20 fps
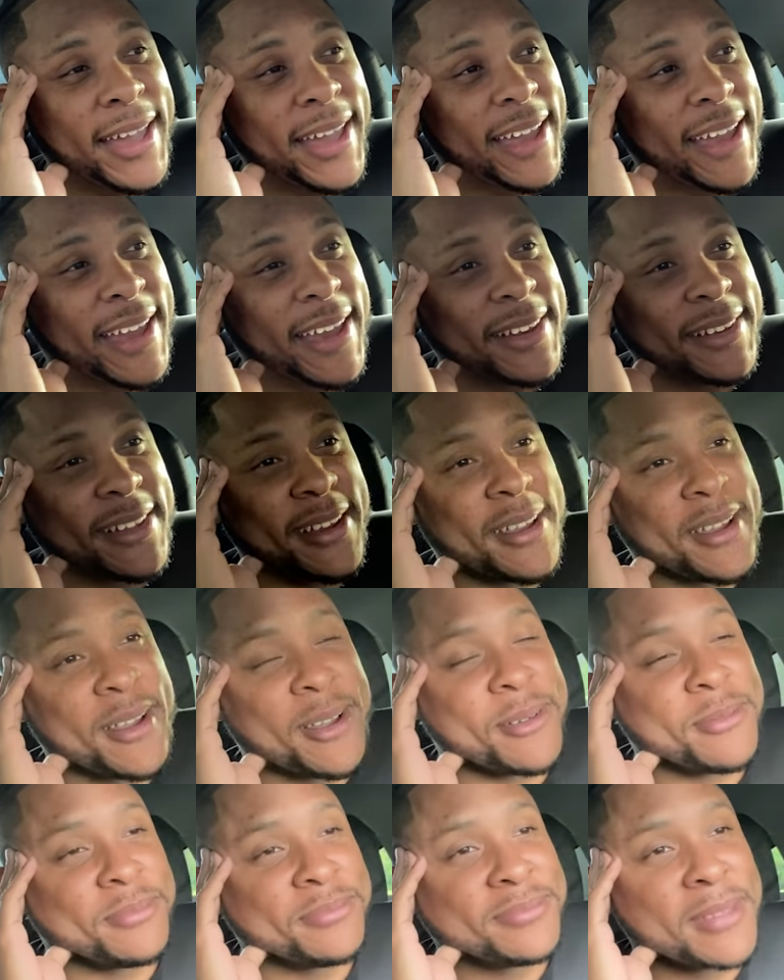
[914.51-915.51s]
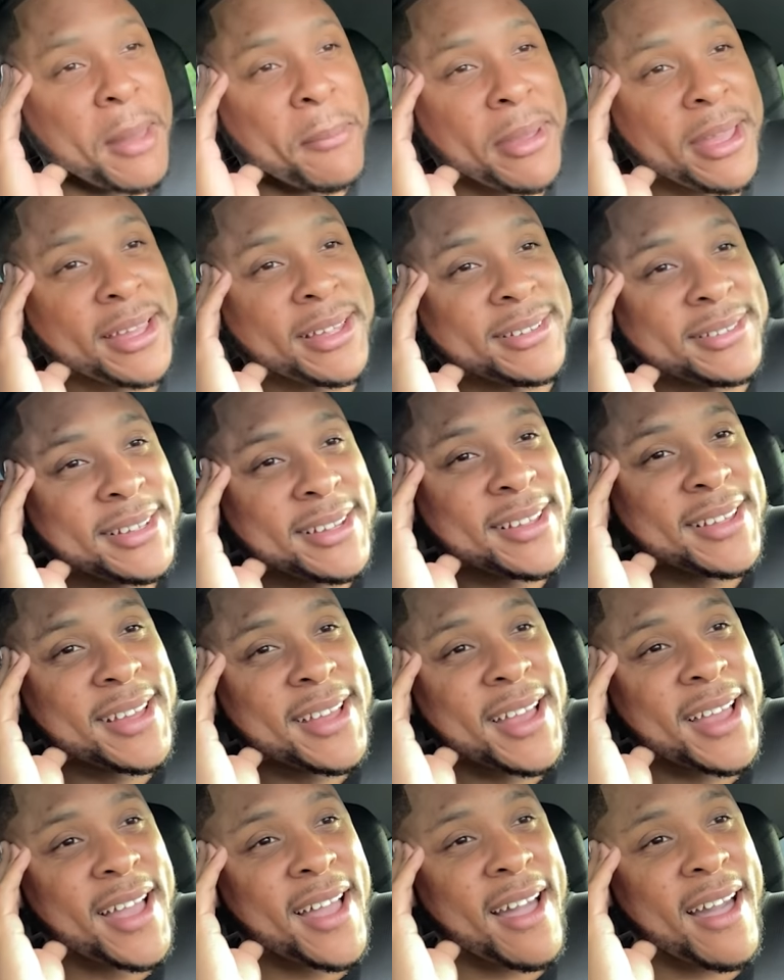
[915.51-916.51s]
And I mean,
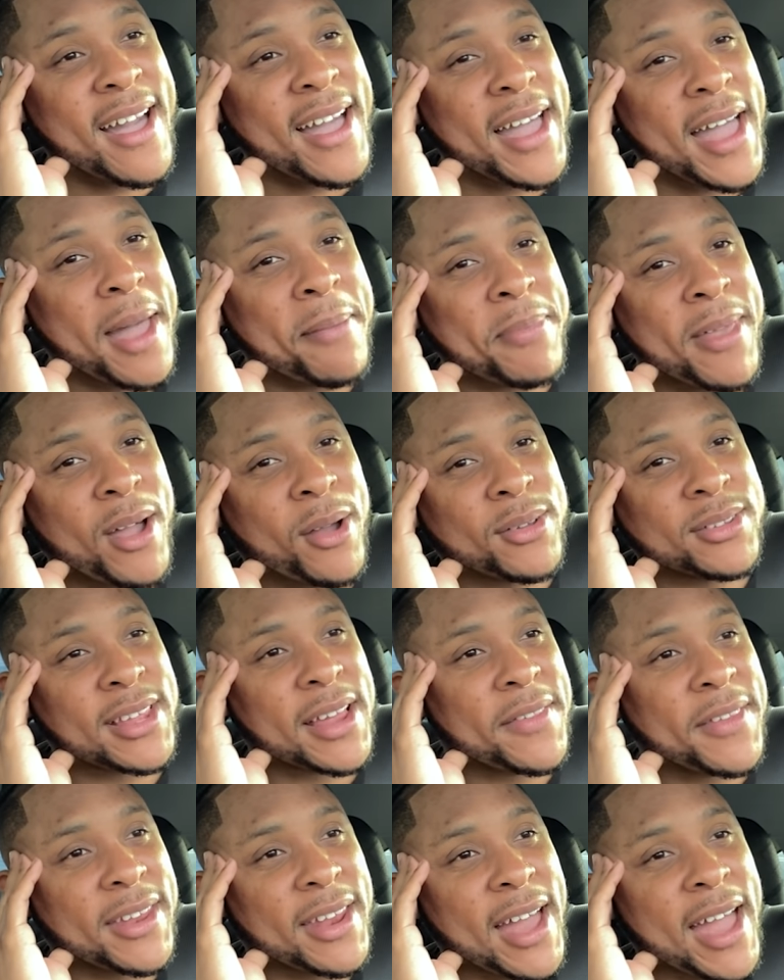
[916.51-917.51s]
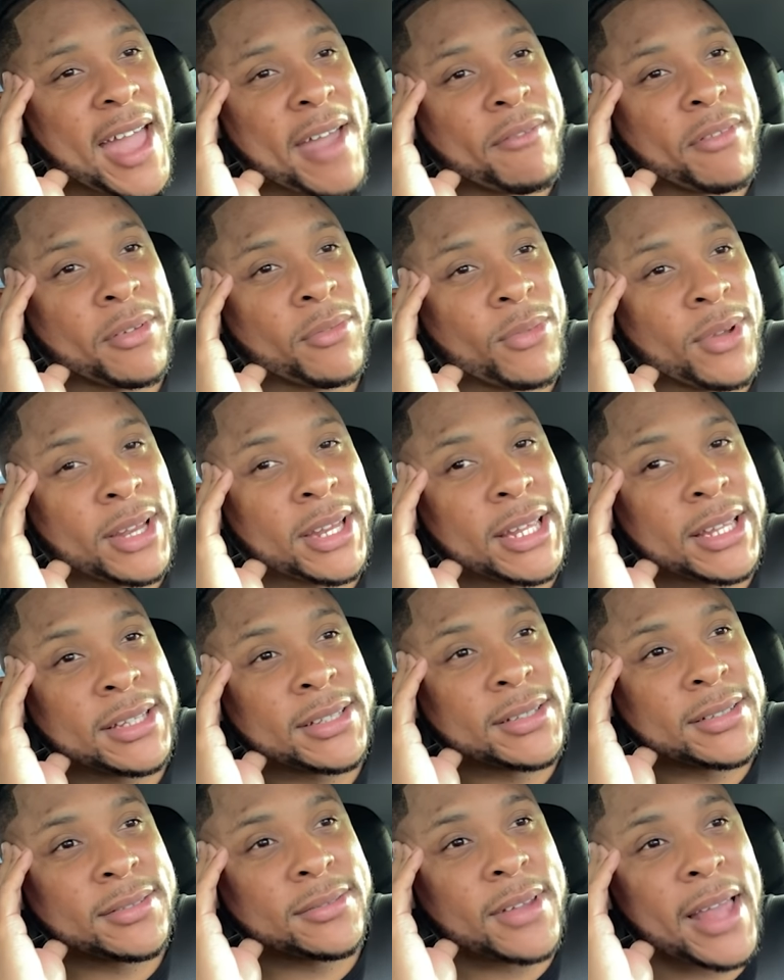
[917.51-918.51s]
I'm not gonna say that I haven't really
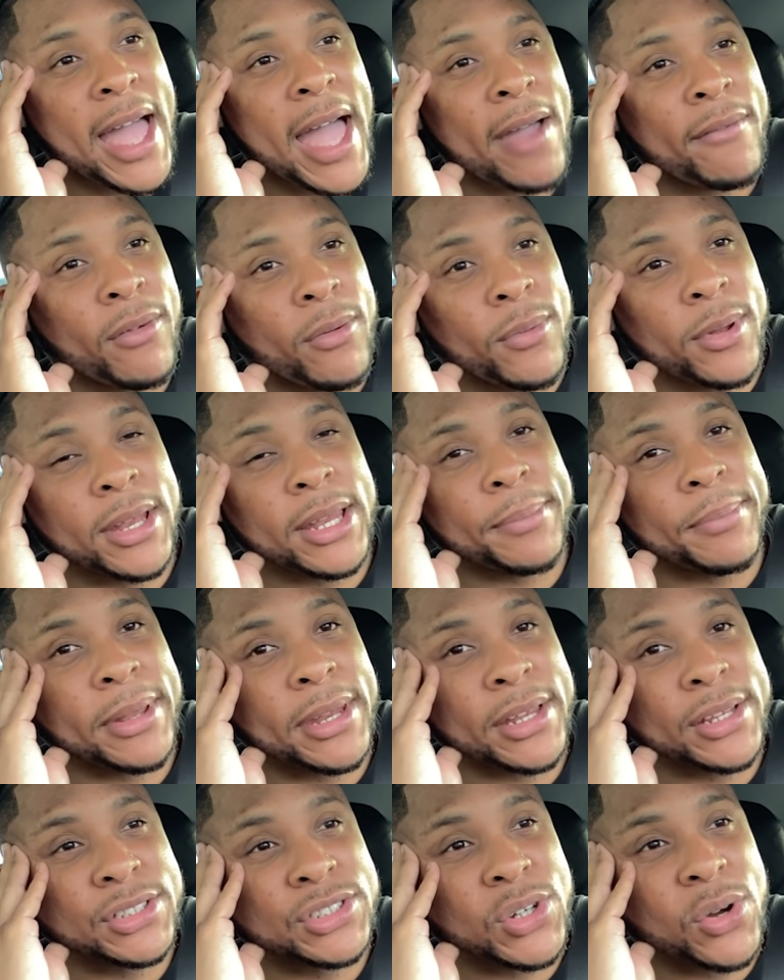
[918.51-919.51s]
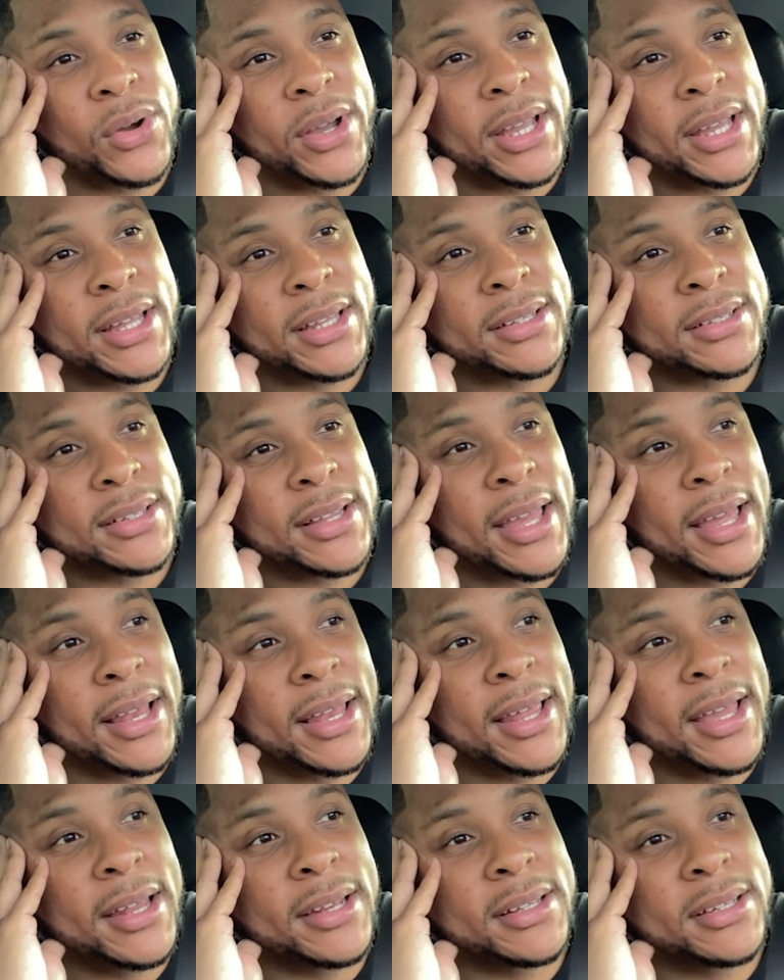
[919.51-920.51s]
been enjoying
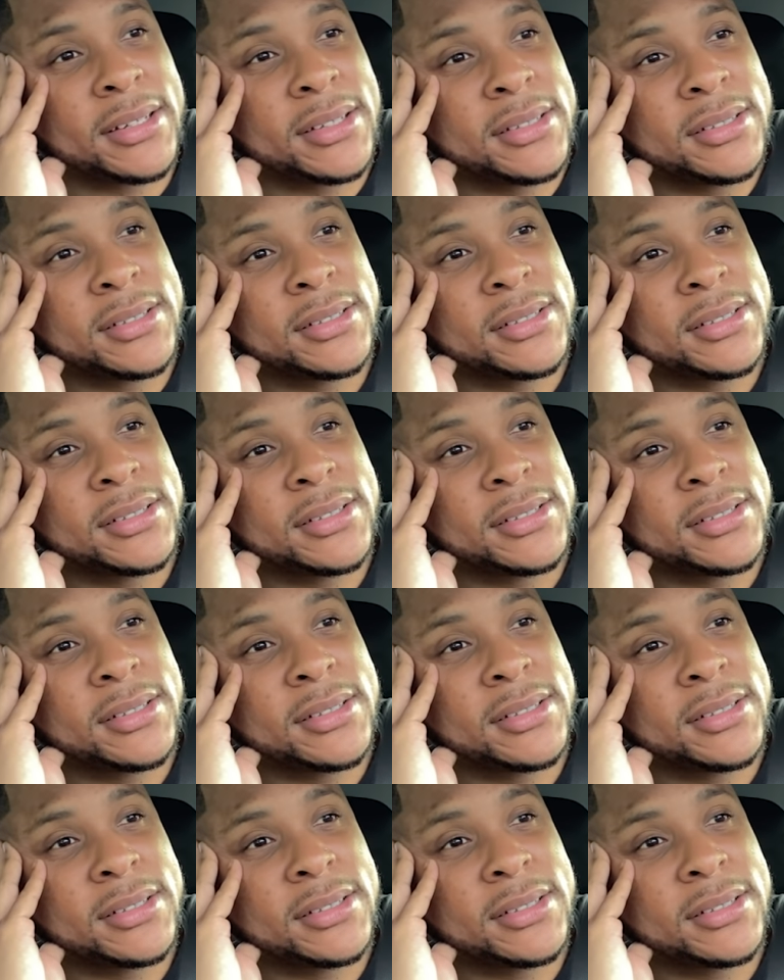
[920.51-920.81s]
Atlanta.